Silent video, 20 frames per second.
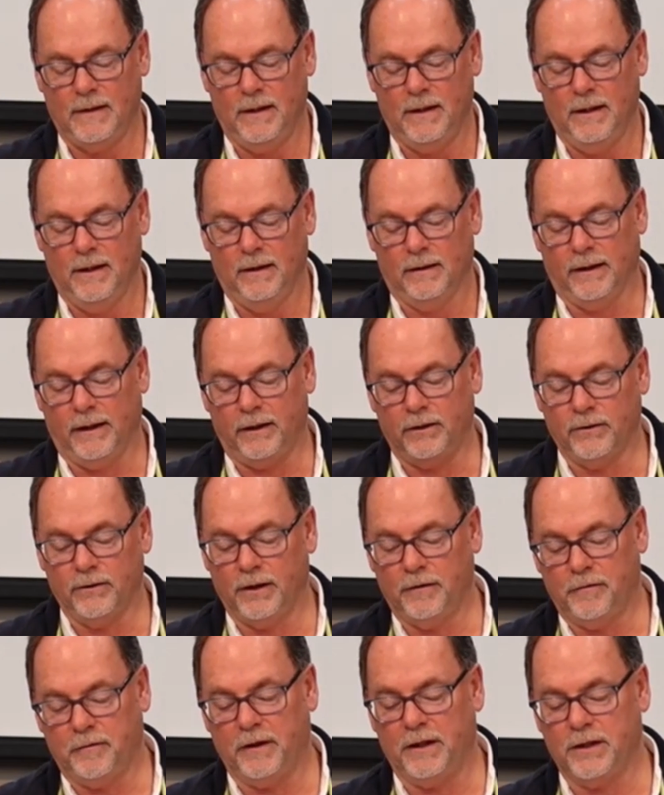Later in
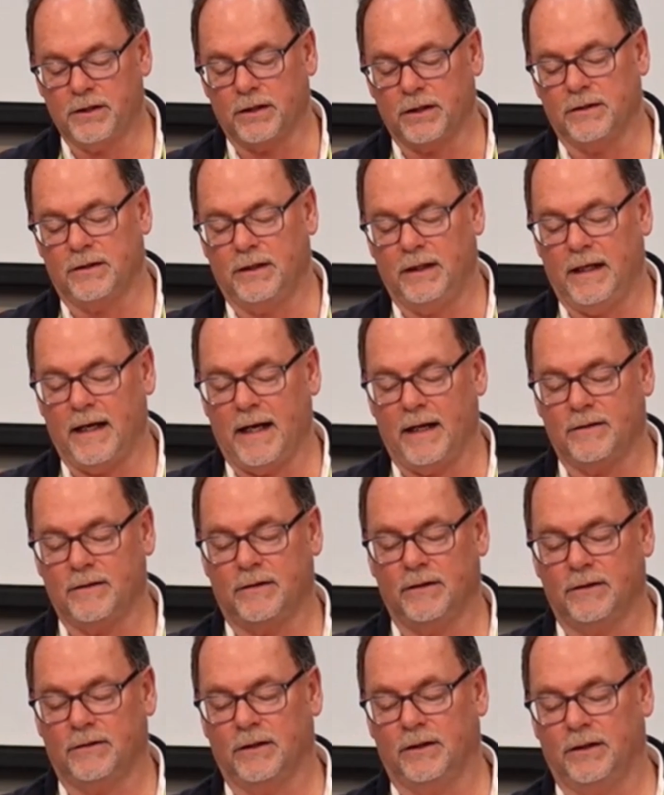Ephesians, he adds
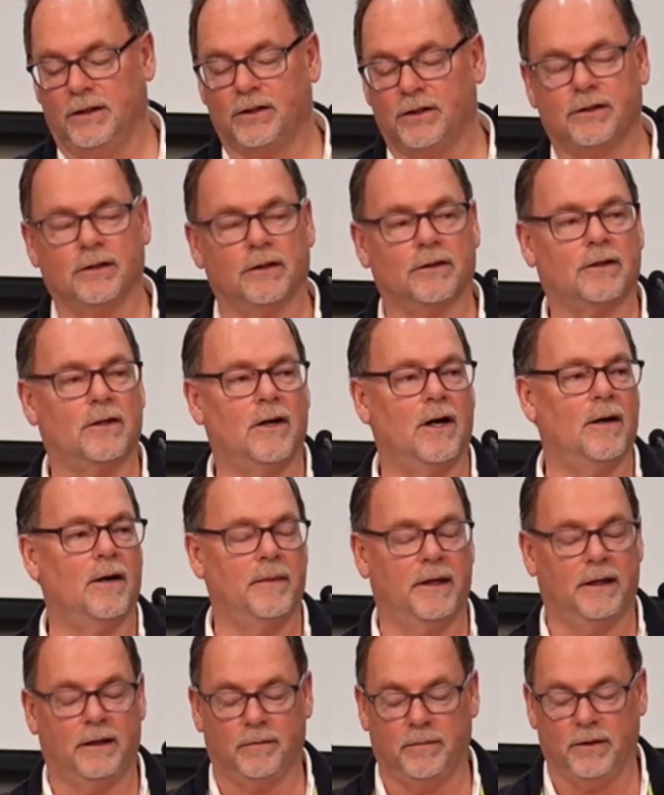this additional
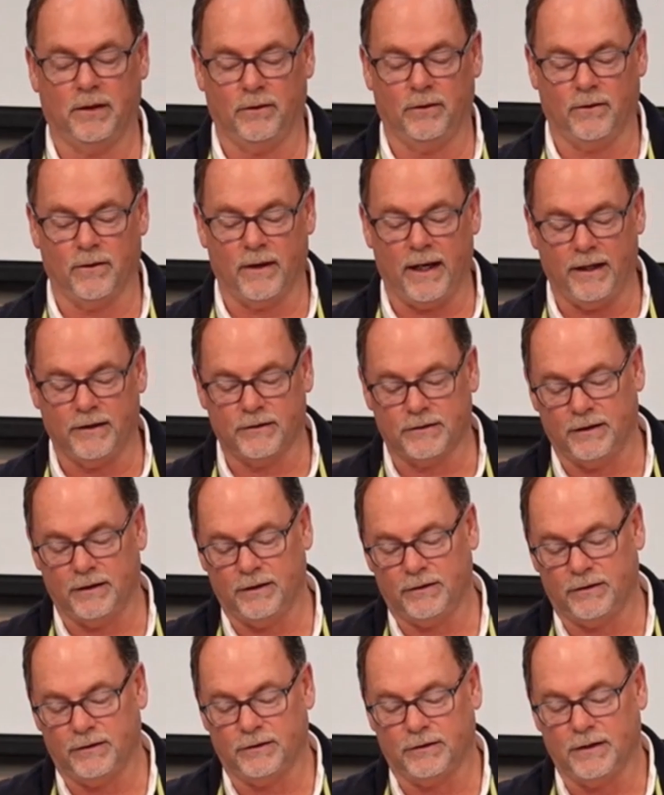comment about grace, and
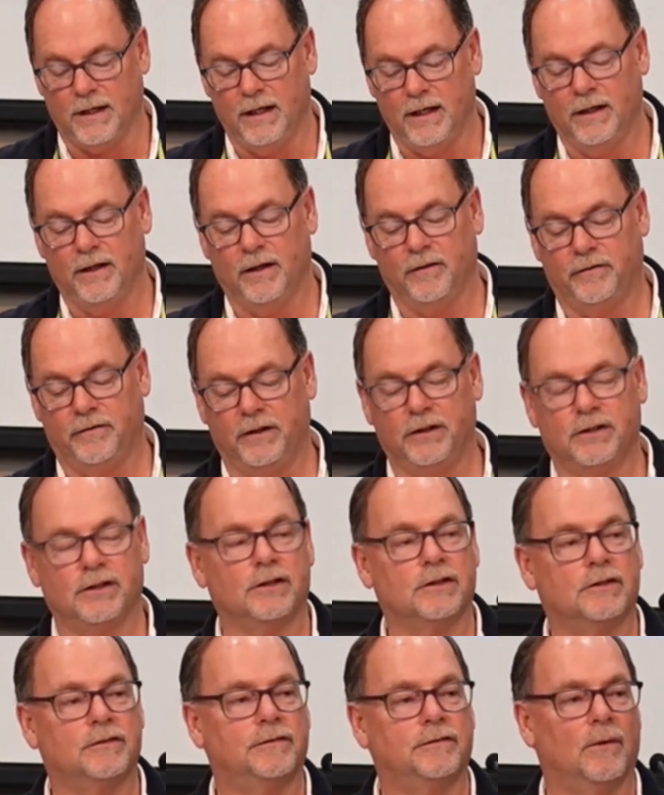this is
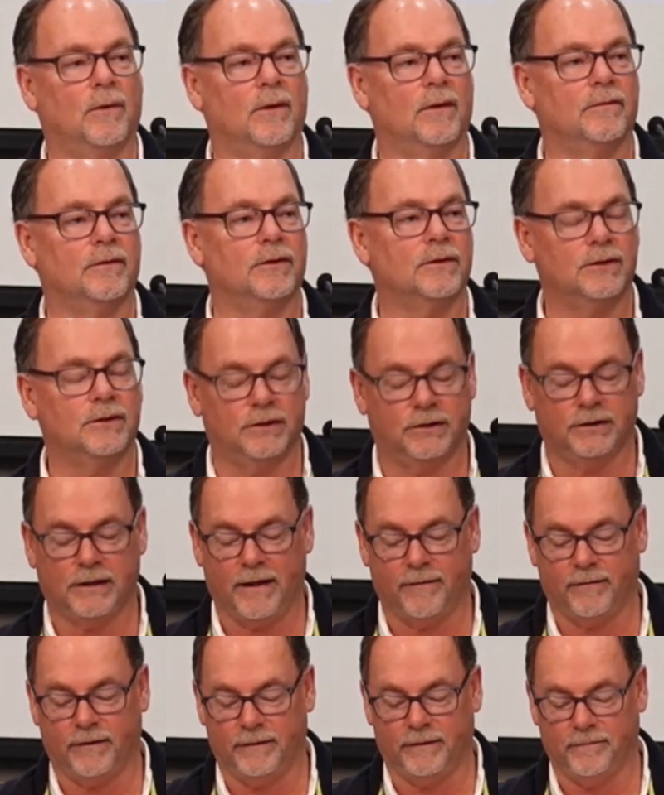Ephesians 4, verse
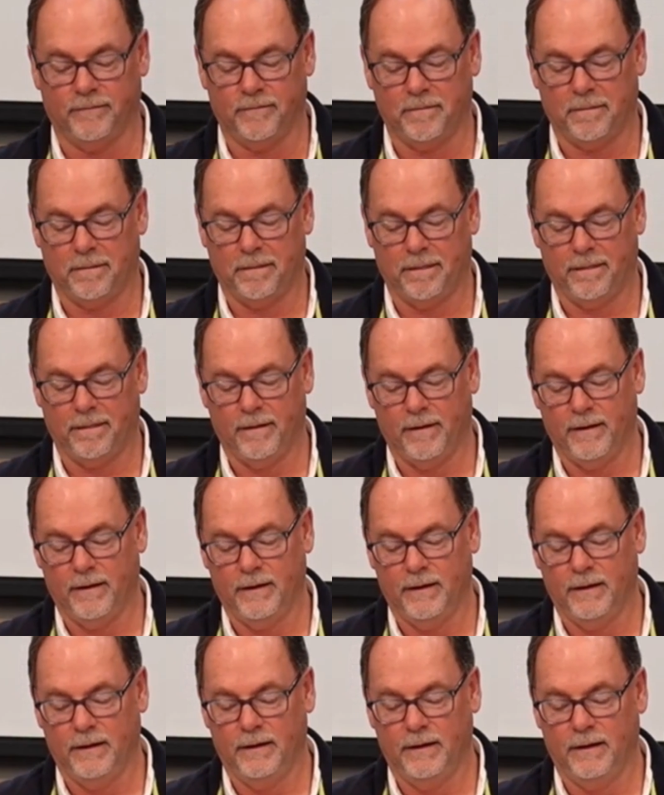7.
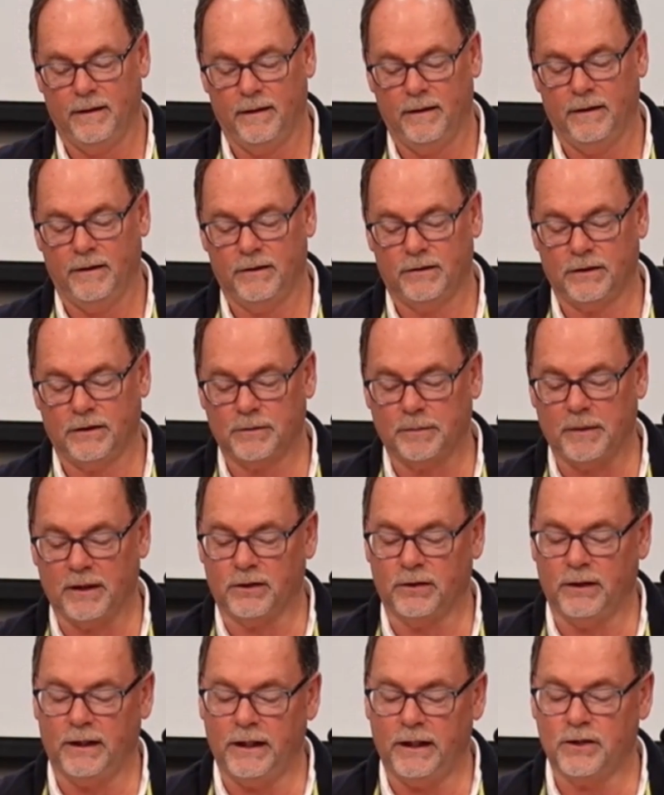He says, But
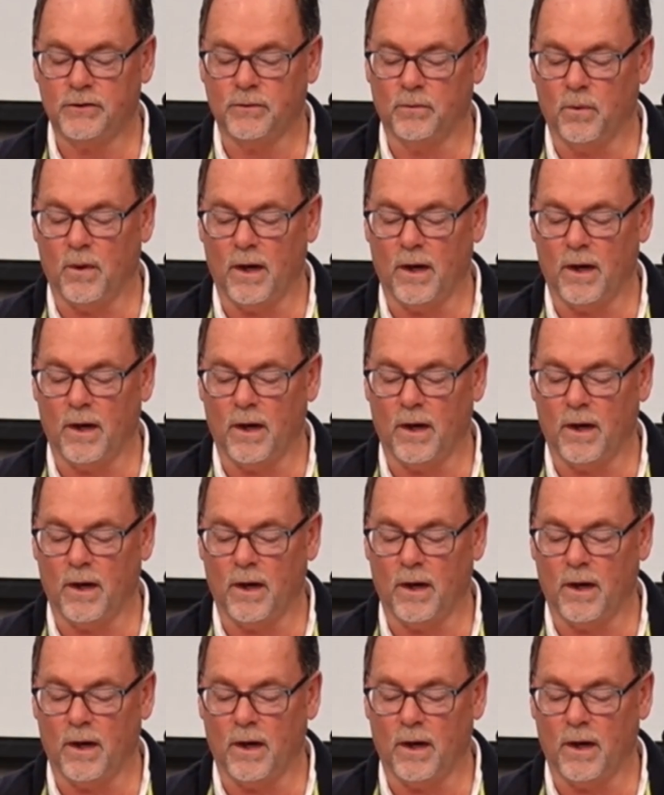to each one